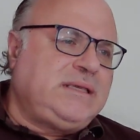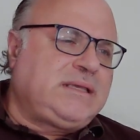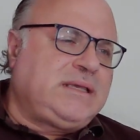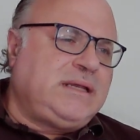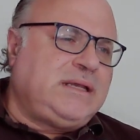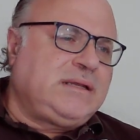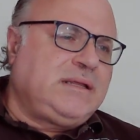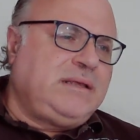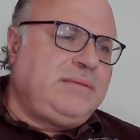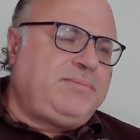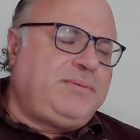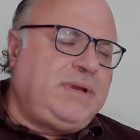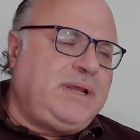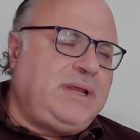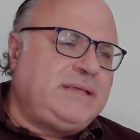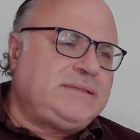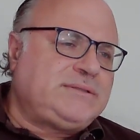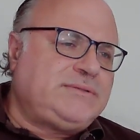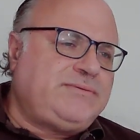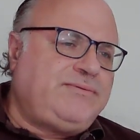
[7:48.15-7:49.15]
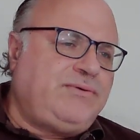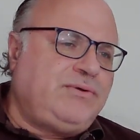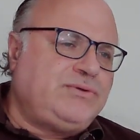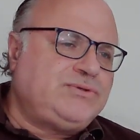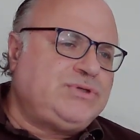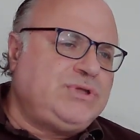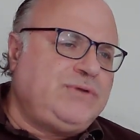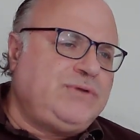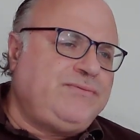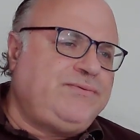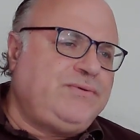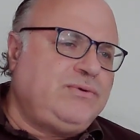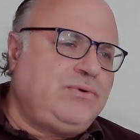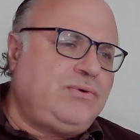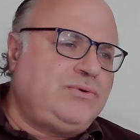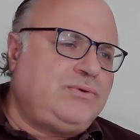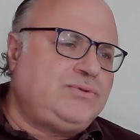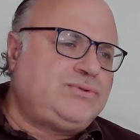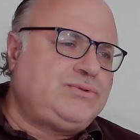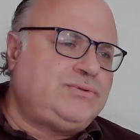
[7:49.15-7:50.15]
can replace fossil
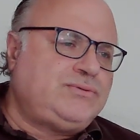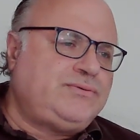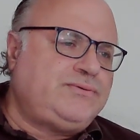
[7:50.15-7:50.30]
fuels